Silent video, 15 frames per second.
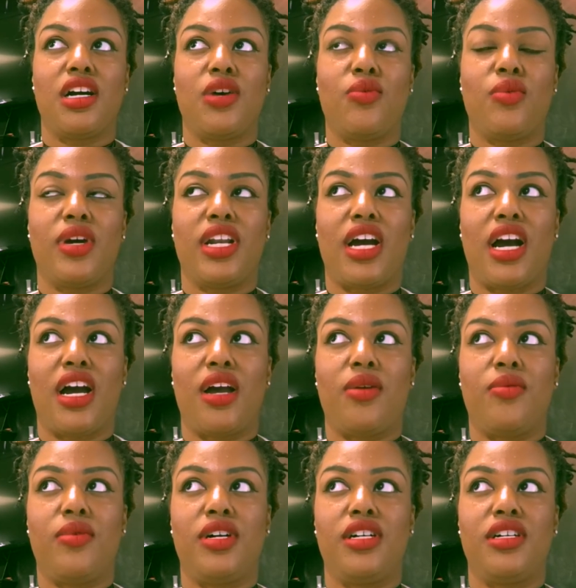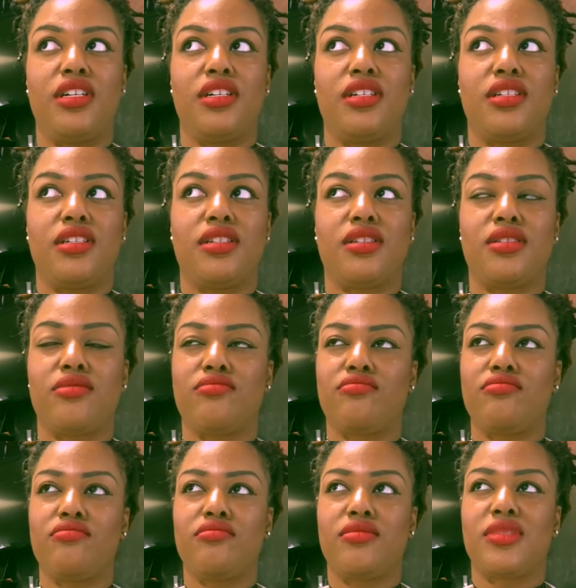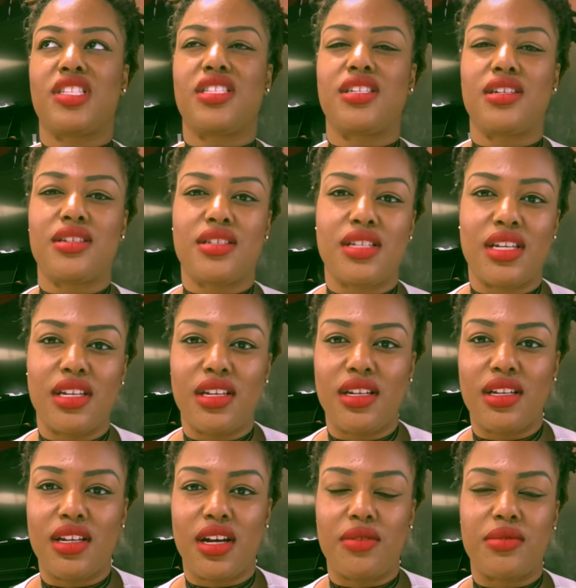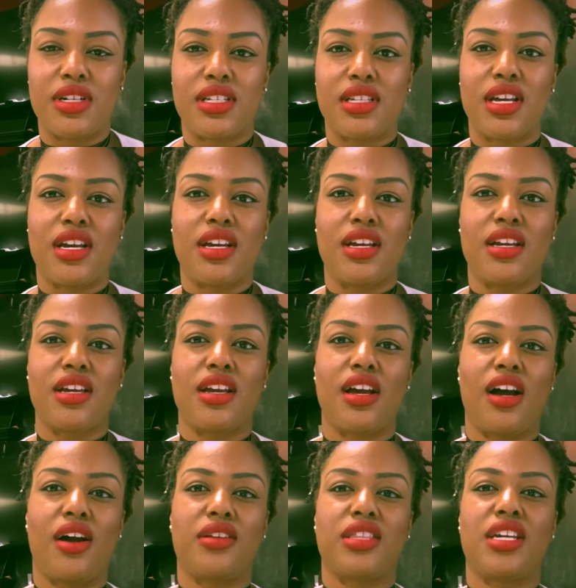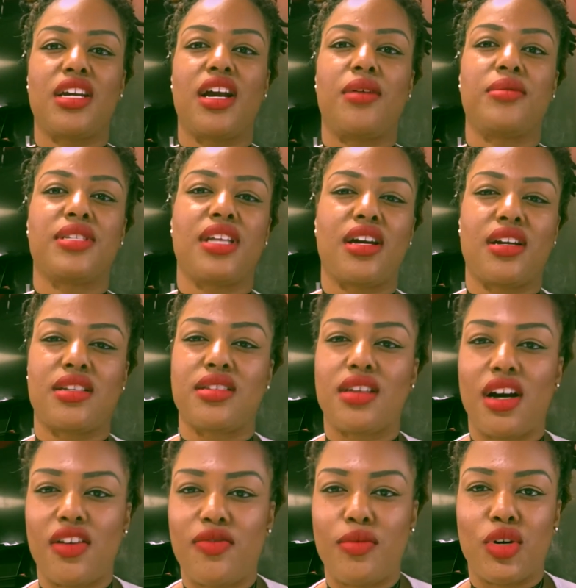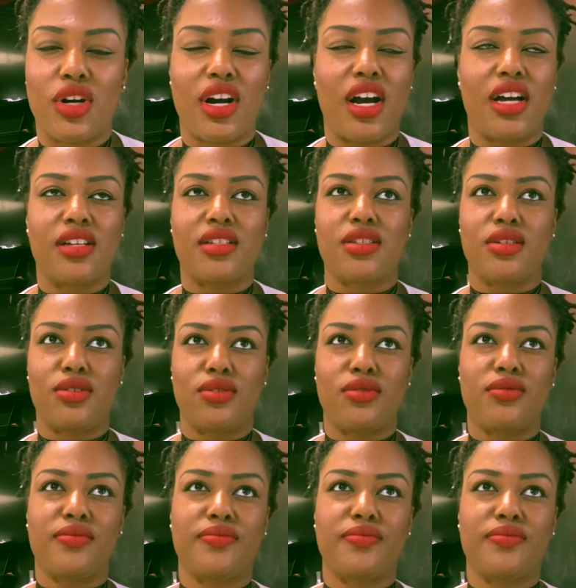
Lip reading: When I was 16, I want to say, I think I was like a sophomore in high school,